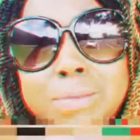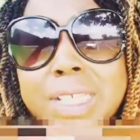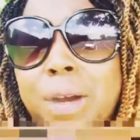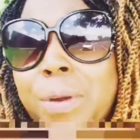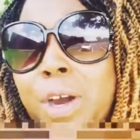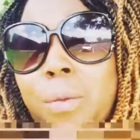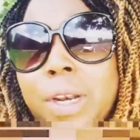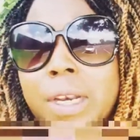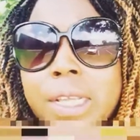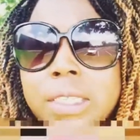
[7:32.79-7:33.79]
Sometimes we don't
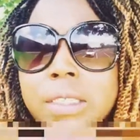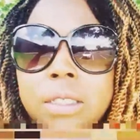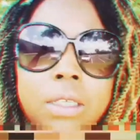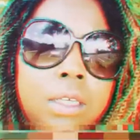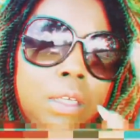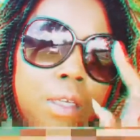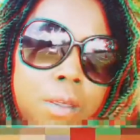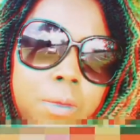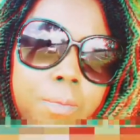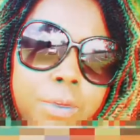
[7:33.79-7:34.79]
want to listen,
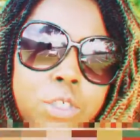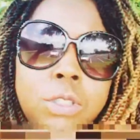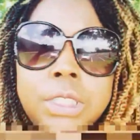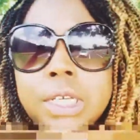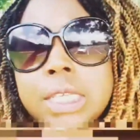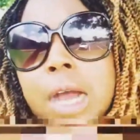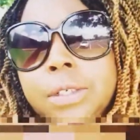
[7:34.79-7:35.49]
but you still